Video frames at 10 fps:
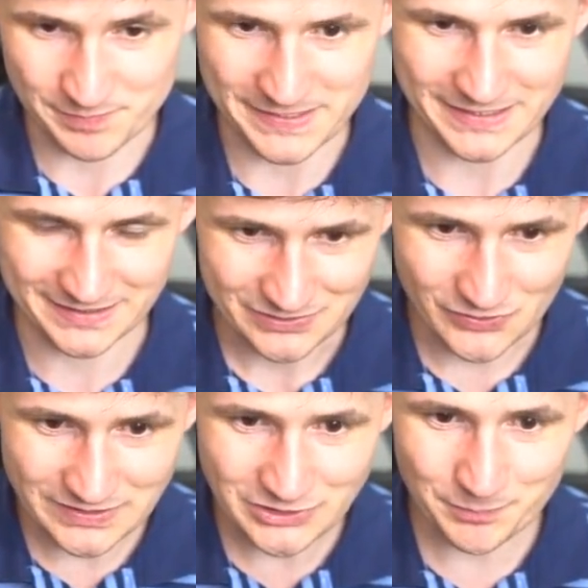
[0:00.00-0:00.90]
peak? So
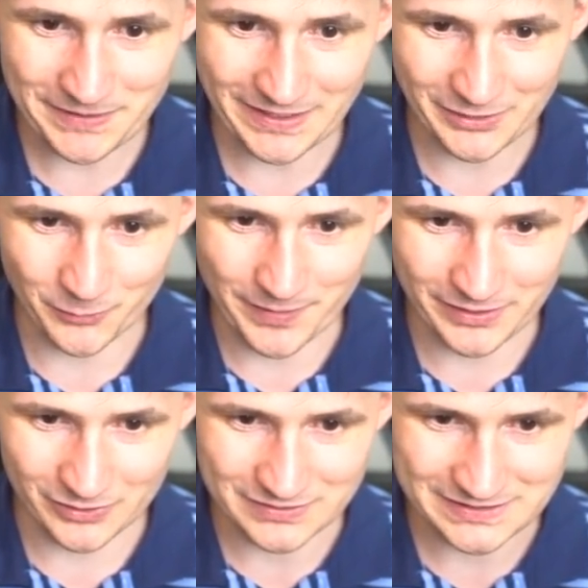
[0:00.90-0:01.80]
this should be like a
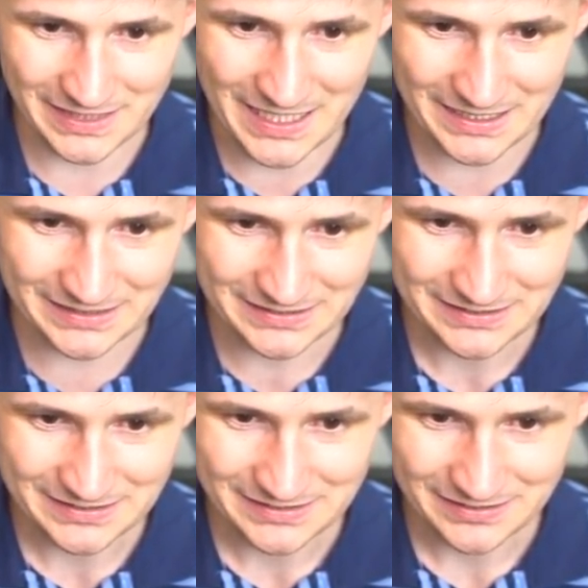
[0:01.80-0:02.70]
regular slide.
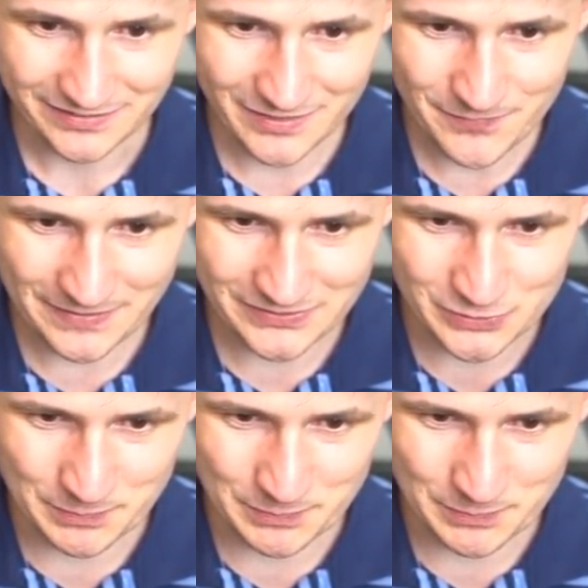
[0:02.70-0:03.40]
Nothing too